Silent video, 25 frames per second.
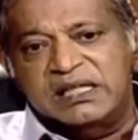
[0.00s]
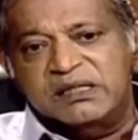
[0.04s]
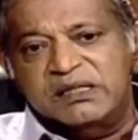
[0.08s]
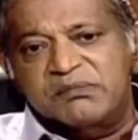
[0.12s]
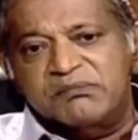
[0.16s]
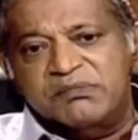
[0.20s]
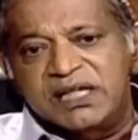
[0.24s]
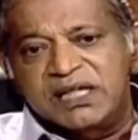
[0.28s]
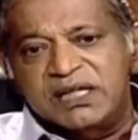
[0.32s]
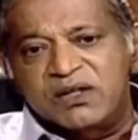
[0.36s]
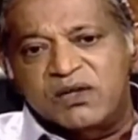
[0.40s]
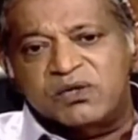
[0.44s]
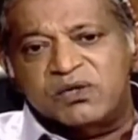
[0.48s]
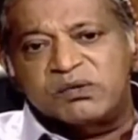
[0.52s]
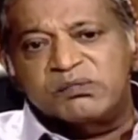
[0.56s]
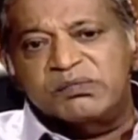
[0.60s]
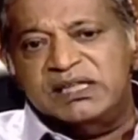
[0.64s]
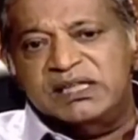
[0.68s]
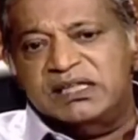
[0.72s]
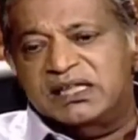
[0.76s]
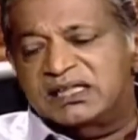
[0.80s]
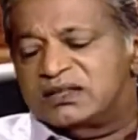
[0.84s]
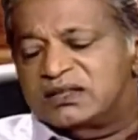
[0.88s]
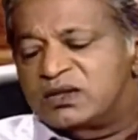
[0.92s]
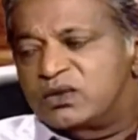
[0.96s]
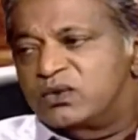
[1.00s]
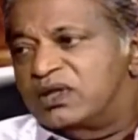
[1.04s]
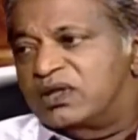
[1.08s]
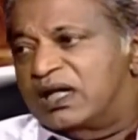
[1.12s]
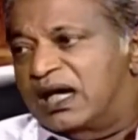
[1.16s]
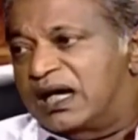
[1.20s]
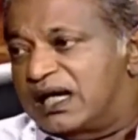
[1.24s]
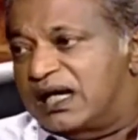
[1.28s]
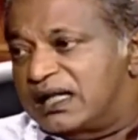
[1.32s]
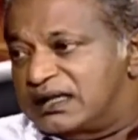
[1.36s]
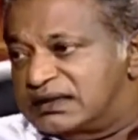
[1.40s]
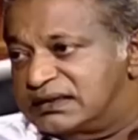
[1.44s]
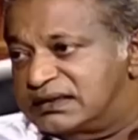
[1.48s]
May not be as
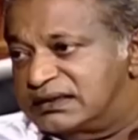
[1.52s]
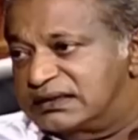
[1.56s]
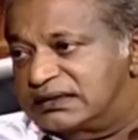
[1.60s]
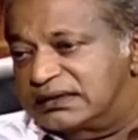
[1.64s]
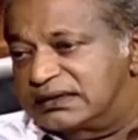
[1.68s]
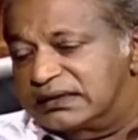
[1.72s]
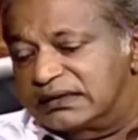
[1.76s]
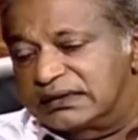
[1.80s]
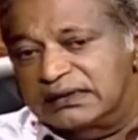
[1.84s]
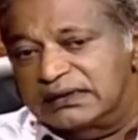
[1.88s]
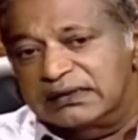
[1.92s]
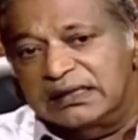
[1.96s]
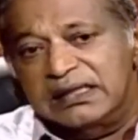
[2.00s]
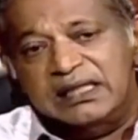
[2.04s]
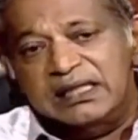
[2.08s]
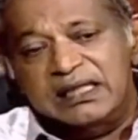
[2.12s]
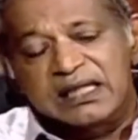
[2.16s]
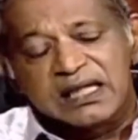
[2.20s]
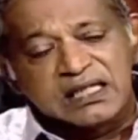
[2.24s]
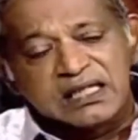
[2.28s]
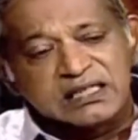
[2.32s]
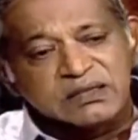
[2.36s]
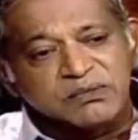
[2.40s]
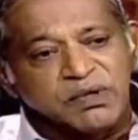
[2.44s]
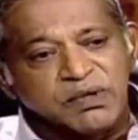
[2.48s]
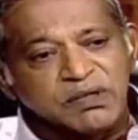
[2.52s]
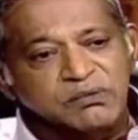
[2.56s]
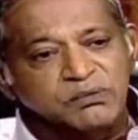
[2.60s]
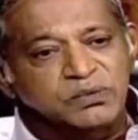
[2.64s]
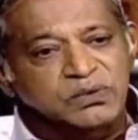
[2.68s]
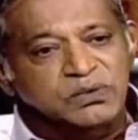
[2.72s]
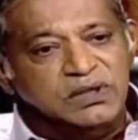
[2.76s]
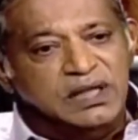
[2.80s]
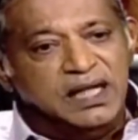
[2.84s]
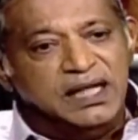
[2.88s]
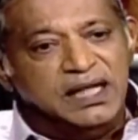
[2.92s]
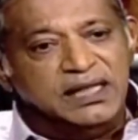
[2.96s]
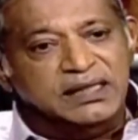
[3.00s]
wholeheartedly as one
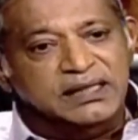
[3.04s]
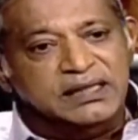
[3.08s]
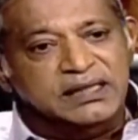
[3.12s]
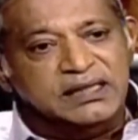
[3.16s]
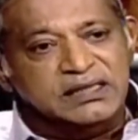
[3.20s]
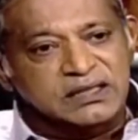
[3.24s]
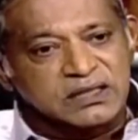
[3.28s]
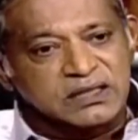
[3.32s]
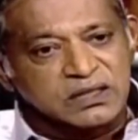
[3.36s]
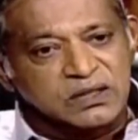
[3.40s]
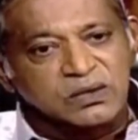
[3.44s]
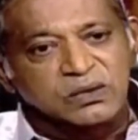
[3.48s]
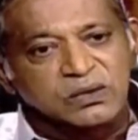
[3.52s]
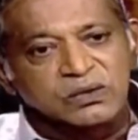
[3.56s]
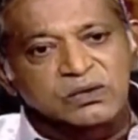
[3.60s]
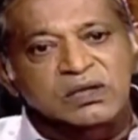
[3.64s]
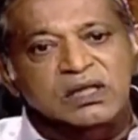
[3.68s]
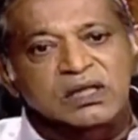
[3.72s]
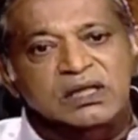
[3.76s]
would like. And so